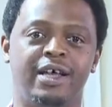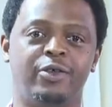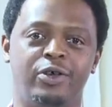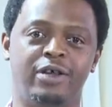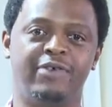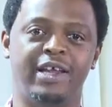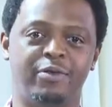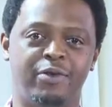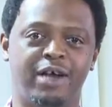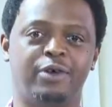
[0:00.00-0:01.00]
don't live
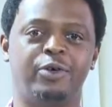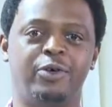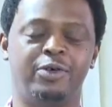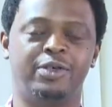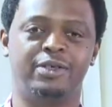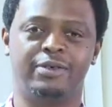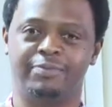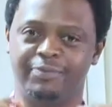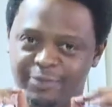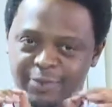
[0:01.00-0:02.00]
anywhere close,
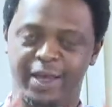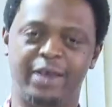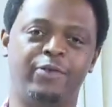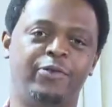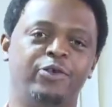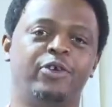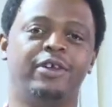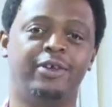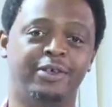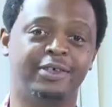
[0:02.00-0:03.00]
thank you for
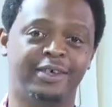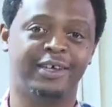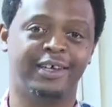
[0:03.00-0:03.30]
joining us.